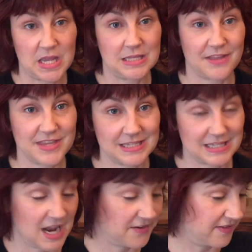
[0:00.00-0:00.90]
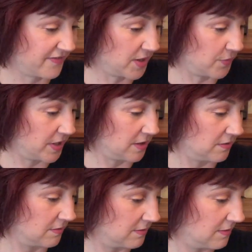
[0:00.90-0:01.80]
now this is kind of a fun one
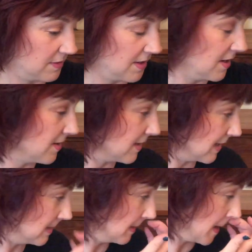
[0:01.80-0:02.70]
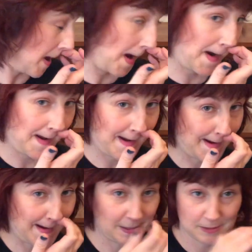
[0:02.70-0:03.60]
that I did.
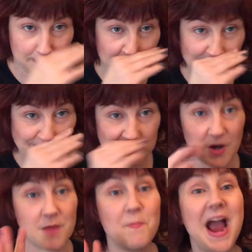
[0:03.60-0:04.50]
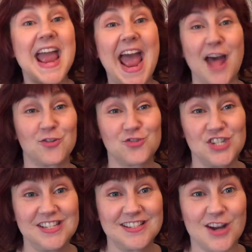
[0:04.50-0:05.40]
Sorry, my
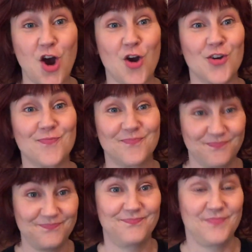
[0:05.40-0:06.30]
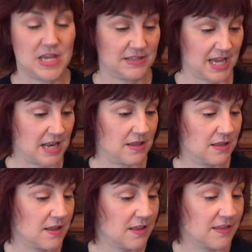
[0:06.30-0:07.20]
allergies are insane.
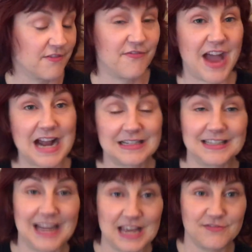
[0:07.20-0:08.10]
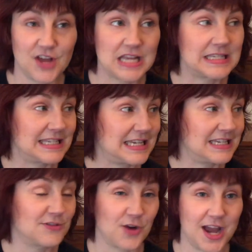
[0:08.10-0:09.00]
The fact that I have not
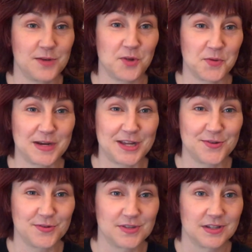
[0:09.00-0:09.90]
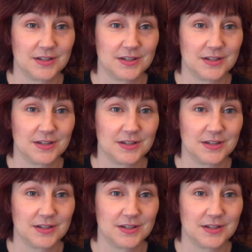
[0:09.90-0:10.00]
sneezed or had to blow my nose,